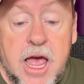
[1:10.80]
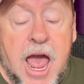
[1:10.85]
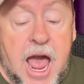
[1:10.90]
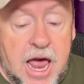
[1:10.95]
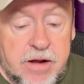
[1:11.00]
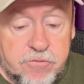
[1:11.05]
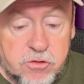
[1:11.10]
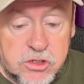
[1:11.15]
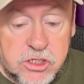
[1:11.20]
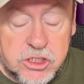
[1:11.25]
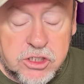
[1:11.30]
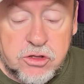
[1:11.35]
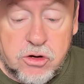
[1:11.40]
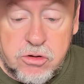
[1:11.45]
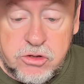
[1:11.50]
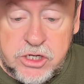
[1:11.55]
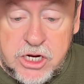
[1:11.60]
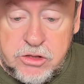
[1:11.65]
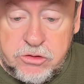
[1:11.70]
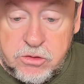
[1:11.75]
And verses
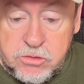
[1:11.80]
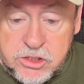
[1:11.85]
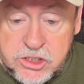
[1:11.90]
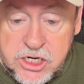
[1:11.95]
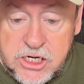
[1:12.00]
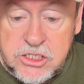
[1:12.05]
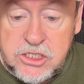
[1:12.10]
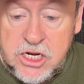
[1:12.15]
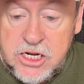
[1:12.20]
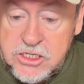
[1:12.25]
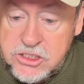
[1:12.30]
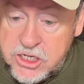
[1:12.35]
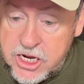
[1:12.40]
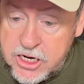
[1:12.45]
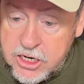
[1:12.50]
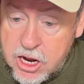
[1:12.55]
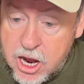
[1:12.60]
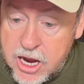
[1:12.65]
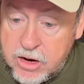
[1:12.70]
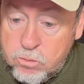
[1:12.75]
13 through 16 say
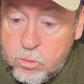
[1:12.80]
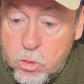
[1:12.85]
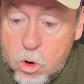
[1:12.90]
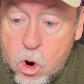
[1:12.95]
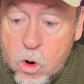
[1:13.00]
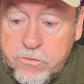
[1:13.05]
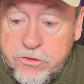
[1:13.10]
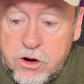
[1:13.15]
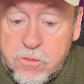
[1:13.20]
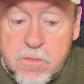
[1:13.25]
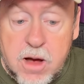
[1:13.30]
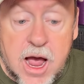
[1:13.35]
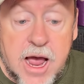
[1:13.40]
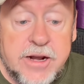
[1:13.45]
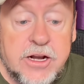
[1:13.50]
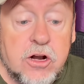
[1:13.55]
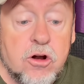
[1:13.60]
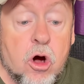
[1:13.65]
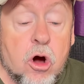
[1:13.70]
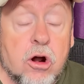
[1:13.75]
God wove your
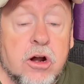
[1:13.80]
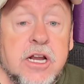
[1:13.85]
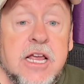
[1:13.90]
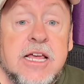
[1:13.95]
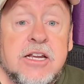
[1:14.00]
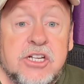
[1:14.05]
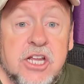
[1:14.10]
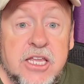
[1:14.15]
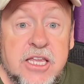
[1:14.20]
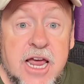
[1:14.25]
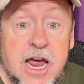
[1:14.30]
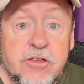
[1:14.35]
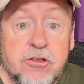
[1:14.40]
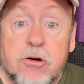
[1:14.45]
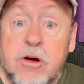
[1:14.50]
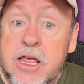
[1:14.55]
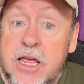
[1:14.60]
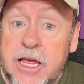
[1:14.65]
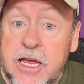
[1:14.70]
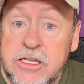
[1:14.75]
mind and heart
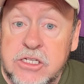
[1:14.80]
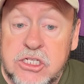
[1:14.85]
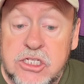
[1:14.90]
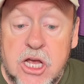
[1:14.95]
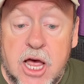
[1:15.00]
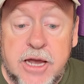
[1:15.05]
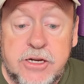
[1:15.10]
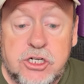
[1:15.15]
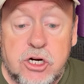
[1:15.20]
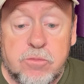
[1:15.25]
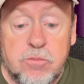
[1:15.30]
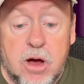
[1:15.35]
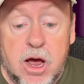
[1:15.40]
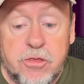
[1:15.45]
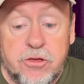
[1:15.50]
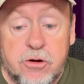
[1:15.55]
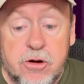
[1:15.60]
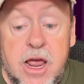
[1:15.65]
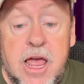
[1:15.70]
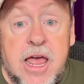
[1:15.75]
together inside your
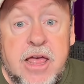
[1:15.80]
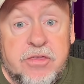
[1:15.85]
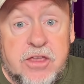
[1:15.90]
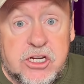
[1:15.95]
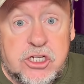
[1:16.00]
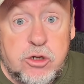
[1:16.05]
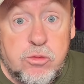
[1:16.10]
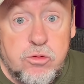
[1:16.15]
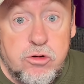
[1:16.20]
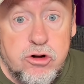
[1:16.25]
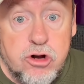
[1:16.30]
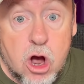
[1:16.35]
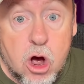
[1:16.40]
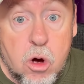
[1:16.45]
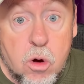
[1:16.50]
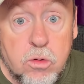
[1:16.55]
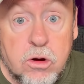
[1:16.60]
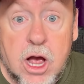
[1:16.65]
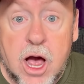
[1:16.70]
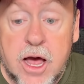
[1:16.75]
mother, that you
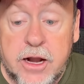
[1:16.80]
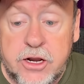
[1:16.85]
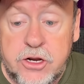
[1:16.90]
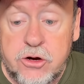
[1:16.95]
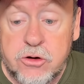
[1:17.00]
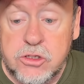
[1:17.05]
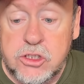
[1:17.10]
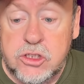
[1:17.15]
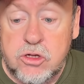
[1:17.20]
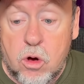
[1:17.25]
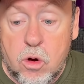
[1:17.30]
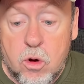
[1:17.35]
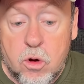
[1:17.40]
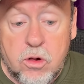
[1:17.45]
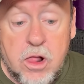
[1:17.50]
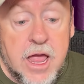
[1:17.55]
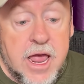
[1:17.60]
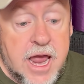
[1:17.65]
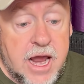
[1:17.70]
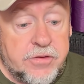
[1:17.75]
know God in your
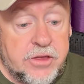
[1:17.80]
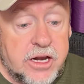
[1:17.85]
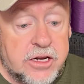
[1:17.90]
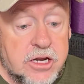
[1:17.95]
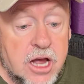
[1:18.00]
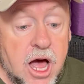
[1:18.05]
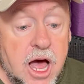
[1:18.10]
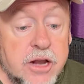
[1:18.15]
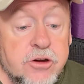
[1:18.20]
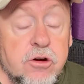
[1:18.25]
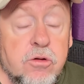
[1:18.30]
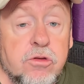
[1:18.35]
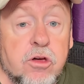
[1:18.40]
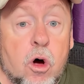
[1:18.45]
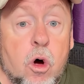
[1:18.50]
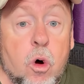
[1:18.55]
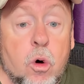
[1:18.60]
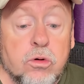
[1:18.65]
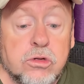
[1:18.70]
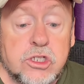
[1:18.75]
soul, and that God knew the
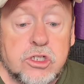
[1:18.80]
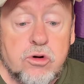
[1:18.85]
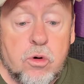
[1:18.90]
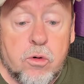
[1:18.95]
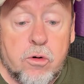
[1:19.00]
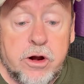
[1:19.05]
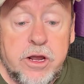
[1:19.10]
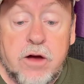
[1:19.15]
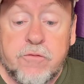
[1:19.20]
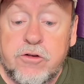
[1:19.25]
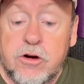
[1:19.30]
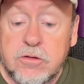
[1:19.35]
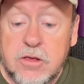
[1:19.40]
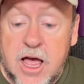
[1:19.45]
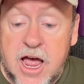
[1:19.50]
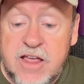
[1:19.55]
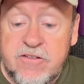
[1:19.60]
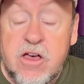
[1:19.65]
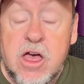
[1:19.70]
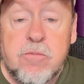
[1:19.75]
whole story of your
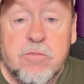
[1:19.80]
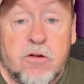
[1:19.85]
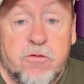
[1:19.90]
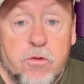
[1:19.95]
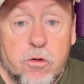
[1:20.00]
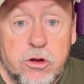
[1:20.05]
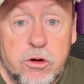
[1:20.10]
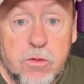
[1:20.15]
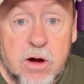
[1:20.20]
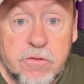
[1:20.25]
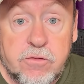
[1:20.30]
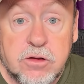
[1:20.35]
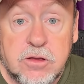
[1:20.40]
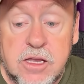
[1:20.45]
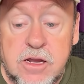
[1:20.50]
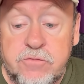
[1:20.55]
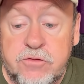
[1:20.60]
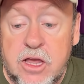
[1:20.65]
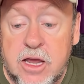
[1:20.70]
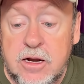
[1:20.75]
life before you ever
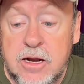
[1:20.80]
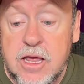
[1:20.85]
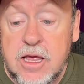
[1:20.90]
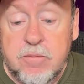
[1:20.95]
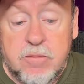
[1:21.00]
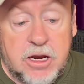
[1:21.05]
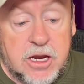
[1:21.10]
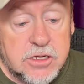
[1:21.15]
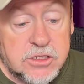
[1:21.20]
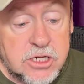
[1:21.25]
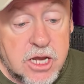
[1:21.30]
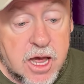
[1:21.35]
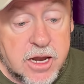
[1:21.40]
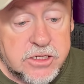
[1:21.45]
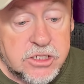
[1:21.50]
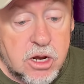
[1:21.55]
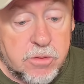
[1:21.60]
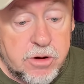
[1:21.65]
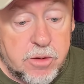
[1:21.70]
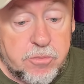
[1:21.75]
lived it, because God
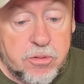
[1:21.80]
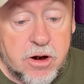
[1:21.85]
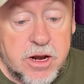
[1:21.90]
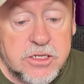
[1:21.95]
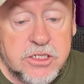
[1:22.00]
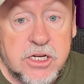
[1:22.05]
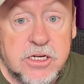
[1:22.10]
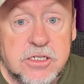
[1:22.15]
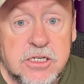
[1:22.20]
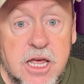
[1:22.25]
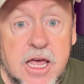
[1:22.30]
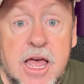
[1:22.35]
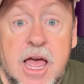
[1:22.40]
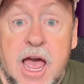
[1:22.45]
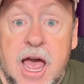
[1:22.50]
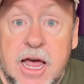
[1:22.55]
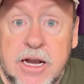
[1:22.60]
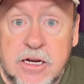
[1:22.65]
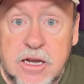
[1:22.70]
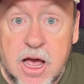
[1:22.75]
is omnipresent
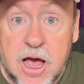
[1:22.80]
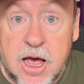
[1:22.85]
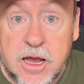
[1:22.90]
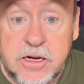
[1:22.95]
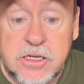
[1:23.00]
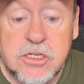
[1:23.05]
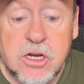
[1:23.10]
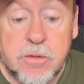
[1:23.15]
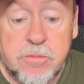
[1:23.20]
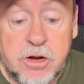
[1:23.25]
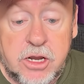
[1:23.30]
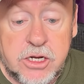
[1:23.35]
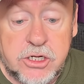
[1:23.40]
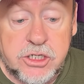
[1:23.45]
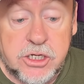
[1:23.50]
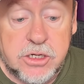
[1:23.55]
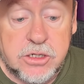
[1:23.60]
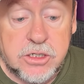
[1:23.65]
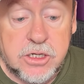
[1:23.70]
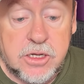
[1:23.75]
and God is
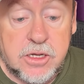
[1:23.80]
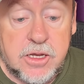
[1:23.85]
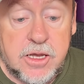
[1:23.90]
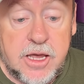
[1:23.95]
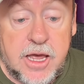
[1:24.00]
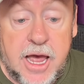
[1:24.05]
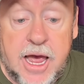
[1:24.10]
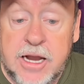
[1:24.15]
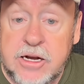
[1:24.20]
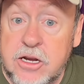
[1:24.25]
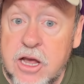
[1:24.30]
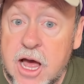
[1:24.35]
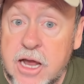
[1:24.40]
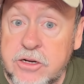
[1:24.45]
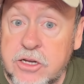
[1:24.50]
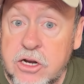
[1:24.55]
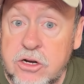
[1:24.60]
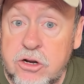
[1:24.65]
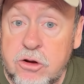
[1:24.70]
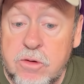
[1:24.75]
omniscient. And God
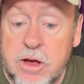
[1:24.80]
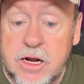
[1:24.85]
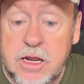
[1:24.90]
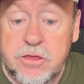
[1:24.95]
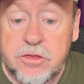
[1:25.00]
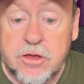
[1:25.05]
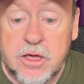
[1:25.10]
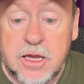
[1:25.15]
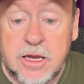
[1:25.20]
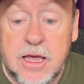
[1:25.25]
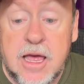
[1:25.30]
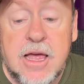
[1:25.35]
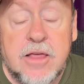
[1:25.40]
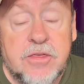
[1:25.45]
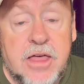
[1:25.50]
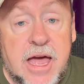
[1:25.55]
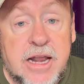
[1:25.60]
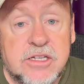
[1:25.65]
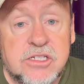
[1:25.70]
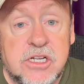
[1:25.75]
can do anything.
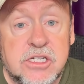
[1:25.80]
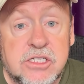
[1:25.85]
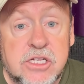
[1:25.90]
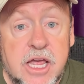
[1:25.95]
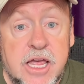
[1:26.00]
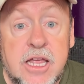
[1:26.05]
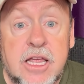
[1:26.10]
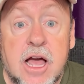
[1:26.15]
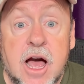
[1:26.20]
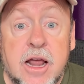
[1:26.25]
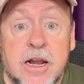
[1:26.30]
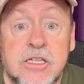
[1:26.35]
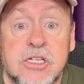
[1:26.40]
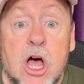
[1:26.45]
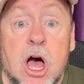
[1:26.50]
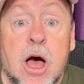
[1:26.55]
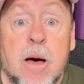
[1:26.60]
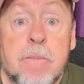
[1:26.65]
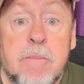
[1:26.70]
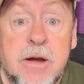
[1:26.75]
That is to say, God is
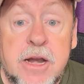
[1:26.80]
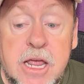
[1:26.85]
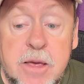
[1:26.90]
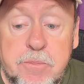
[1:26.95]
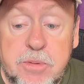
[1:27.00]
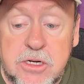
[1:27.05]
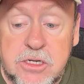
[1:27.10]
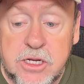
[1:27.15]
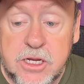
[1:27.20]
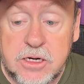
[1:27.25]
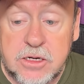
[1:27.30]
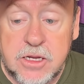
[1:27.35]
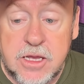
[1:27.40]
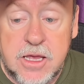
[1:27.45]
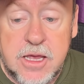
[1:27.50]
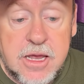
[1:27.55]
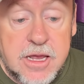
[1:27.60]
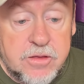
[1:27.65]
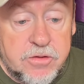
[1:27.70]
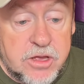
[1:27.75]
omnipotent.
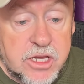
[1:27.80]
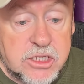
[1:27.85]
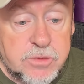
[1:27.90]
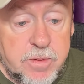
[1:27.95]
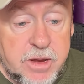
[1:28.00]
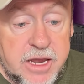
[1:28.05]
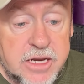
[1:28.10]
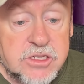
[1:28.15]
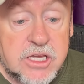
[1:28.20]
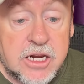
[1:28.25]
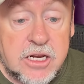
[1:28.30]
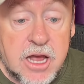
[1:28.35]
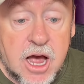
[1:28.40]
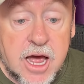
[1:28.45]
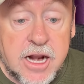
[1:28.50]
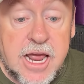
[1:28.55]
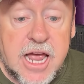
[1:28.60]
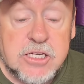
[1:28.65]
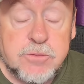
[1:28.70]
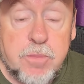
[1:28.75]
This means that God
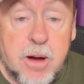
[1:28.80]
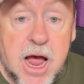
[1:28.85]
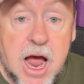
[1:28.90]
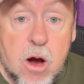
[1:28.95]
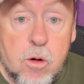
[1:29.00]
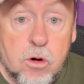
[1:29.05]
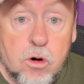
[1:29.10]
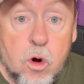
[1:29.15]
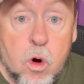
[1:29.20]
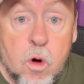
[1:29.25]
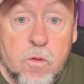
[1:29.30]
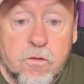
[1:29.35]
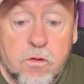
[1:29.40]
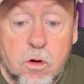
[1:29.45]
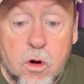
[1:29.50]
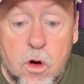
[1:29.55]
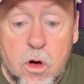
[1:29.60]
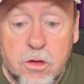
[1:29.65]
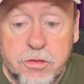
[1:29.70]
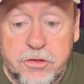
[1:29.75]
has power over
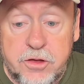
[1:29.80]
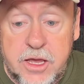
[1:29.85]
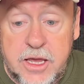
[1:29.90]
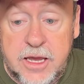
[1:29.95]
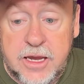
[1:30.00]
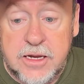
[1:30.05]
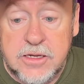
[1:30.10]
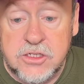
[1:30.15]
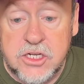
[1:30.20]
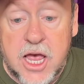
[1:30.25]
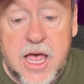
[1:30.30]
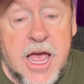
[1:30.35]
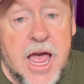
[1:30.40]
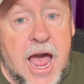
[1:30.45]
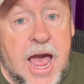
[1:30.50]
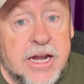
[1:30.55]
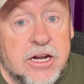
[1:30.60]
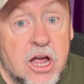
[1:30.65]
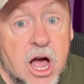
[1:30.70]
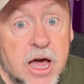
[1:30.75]
all things,
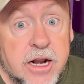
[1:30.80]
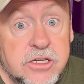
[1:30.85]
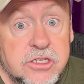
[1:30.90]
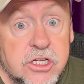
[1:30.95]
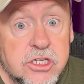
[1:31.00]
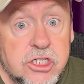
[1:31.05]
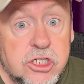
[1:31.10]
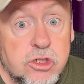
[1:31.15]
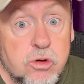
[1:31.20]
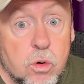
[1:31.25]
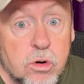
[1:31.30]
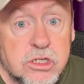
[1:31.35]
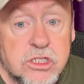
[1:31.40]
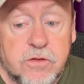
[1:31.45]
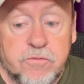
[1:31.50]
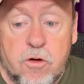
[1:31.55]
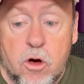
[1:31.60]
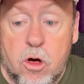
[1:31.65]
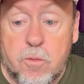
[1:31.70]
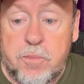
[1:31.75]
and God is the source
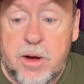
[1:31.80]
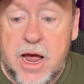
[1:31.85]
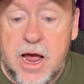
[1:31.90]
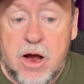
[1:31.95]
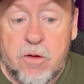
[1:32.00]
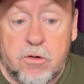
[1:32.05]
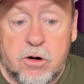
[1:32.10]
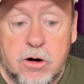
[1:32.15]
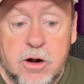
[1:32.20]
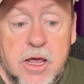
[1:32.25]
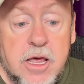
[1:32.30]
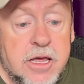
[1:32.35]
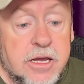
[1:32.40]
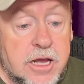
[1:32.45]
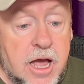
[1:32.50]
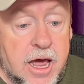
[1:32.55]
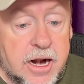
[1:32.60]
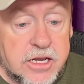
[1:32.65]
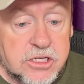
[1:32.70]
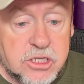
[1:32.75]
of all power.
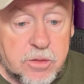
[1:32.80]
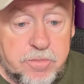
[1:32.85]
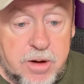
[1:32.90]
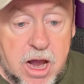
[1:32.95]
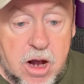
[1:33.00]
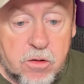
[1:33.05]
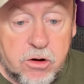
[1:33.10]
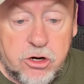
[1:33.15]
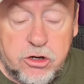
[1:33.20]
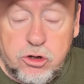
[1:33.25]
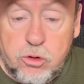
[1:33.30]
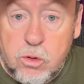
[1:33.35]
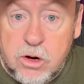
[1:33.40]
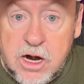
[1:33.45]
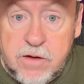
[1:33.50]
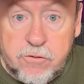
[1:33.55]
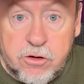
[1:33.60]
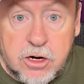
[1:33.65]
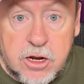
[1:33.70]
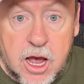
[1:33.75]
God has the power to do
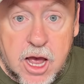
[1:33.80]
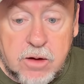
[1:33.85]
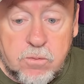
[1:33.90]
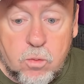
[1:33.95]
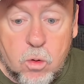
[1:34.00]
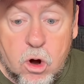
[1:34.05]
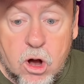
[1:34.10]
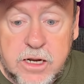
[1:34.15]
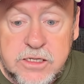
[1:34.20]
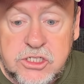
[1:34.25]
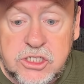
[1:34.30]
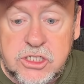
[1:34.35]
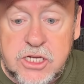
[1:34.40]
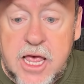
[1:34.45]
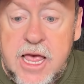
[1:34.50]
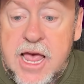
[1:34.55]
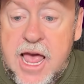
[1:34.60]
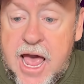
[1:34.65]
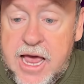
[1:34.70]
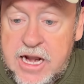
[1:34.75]
whatever God wants,
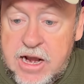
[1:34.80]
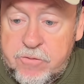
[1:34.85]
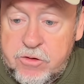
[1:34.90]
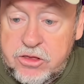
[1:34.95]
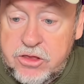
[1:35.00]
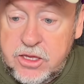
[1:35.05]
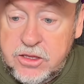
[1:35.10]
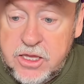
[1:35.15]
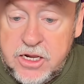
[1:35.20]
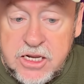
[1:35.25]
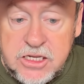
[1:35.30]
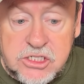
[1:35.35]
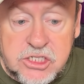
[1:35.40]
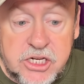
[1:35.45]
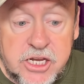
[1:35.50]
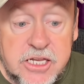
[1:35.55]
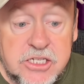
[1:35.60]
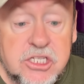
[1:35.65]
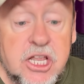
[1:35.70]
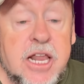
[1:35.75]
and everything that
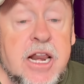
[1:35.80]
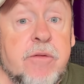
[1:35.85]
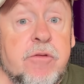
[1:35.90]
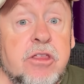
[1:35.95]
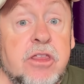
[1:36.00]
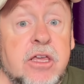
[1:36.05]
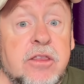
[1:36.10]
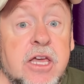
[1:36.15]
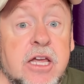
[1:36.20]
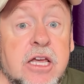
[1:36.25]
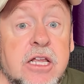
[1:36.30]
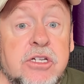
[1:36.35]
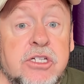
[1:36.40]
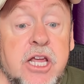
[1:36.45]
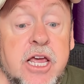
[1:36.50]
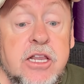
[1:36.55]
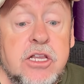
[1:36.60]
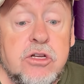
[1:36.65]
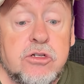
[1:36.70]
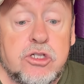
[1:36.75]
exists and everything that
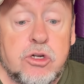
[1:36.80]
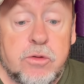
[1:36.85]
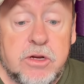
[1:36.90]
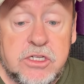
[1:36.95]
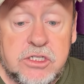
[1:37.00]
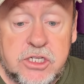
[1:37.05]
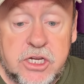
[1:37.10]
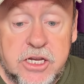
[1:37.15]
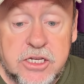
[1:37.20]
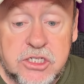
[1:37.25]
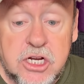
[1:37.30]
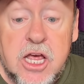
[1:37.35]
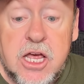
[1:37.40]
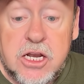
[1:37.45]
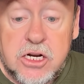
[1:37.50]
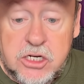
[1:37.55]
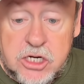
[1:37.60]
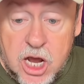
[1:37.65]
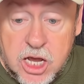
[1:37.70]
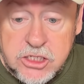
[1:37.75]
continues to exist
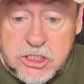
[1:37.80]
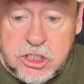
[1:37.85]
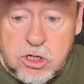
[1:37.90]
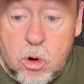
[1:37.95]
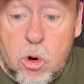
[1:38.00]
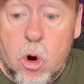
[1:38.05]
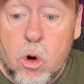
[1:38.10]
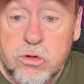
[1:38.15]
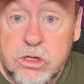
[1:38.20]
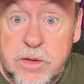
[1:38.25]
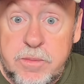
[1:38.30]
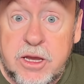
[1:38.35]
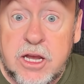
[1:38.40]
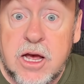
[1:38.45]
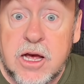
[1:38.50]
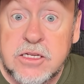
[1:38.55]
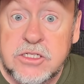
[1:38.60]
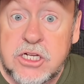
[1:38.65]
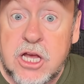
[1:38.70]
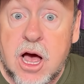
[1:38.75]
does so only
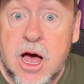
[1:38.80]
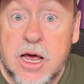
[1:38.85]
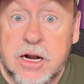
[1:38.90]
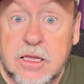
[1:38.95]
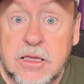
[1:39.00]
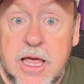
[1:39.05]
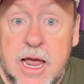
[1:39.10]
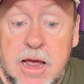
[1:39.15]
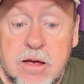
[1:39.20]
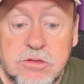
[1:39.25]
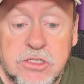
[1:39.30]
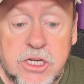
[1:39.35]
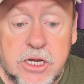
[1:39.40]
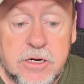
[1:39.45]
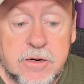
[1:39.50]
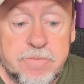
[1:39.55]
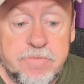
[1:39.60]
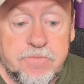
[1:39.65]
because God allows it.